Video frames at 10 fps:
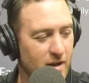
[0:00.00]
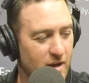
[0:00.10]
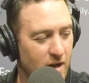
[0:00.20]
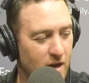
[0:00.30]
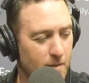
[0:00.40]

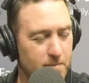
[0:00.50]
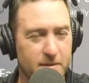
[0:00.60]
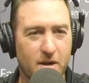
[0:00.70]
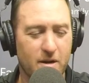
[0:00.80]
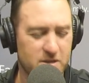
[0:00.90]

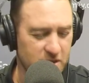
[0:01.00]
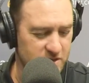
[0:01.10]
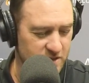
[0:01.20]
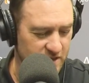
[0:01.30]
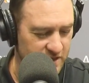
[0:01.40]

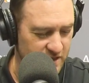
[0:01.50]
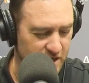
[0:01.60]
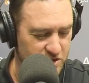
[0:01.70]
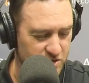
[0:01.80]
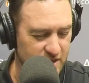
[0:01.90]
it's an
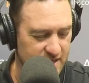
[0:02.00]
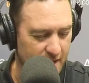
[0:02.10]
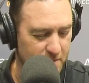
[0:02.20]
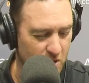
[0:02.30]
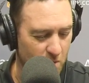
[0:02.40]
interesting
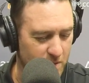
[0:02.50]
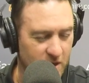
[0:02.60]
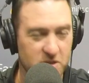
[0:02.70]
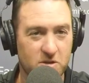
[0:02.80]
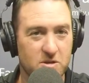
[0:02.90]
time of year
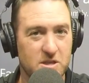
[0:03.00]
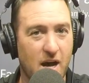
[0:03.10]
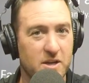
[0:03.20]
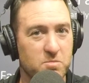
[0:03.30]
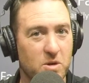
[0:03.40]
because there's
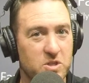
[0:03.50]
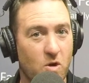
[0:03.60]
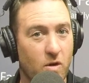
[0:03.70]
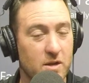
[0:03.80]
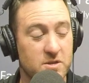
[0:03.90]
not as much
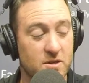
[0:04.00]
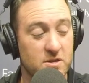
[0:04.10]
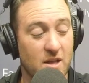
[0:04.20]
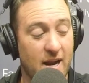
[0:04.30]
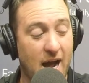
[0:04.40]
going on, so
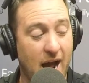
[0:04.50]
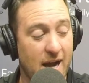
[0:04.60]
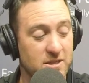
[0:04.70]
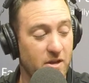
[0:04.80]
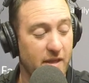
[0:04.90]
there's a lot of
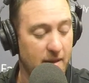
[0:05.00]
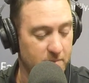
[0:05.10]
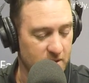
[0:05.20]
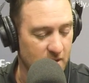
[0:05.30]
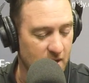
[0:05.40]
eyes on that.
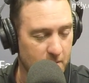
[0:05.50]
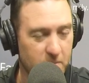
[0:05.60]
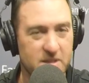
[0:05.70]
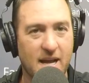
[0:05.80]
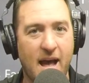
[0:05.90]

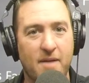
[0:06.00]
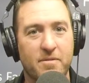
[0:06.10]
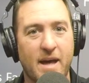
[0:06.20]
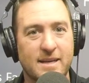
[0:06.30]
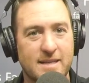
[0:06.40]
But to have
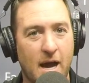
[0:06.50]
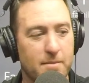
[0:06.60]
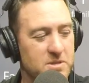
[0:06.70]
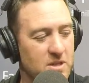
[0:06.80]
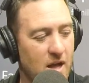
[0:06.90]
that
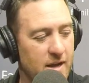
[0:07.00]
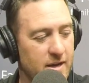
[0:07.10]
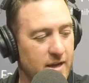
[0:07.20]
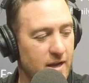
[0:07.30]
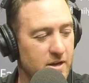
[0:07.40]
time slot,
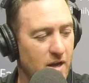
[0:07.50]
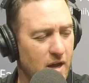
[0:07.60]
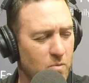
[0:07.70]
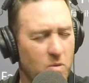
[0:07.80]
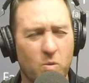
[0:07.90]
and
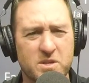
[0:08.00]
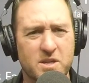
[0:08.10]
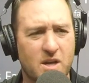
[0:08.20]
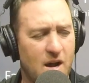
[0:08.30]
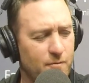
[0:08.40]
what's
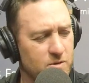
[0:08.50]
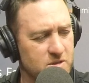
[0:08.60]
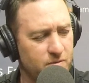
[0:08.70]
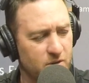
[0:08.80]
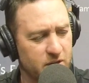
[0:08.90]
the conference
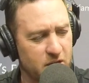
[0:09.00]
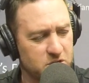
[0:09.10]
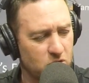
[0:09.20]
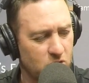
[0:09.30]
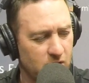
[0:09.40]

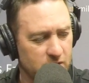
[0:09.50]
affiliation look like